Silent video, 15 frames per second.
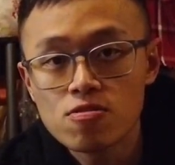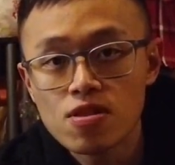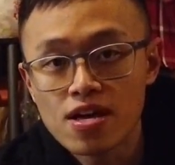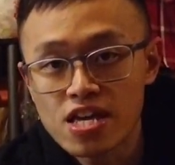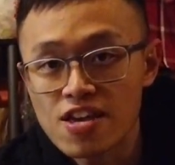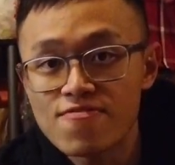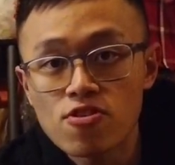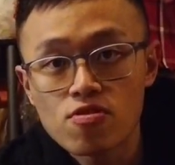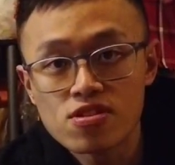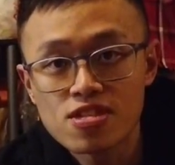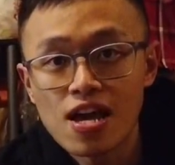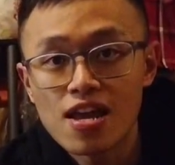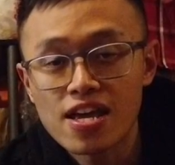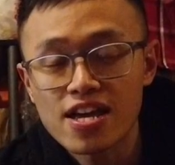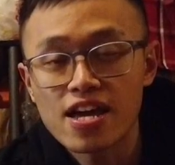Like even though it's
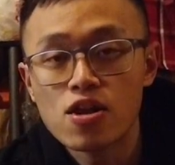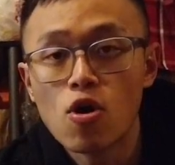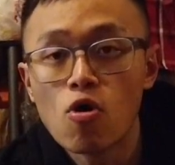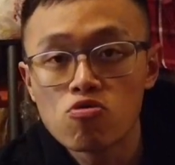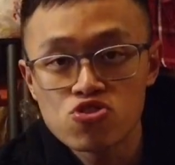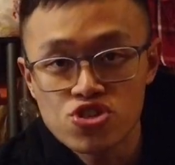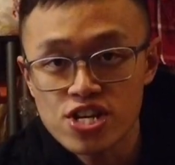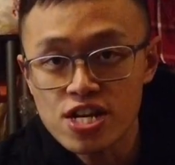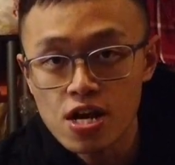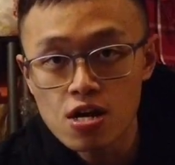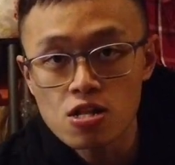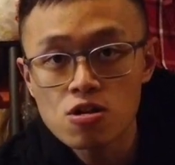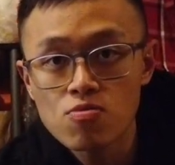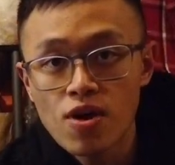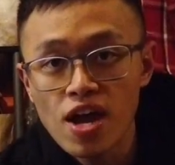not like an OG
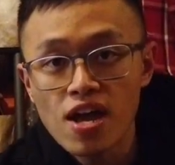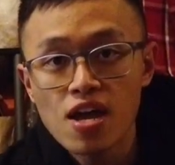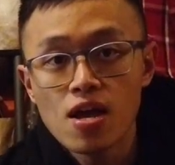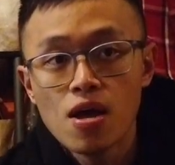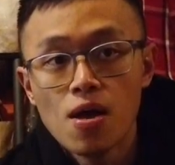colorway,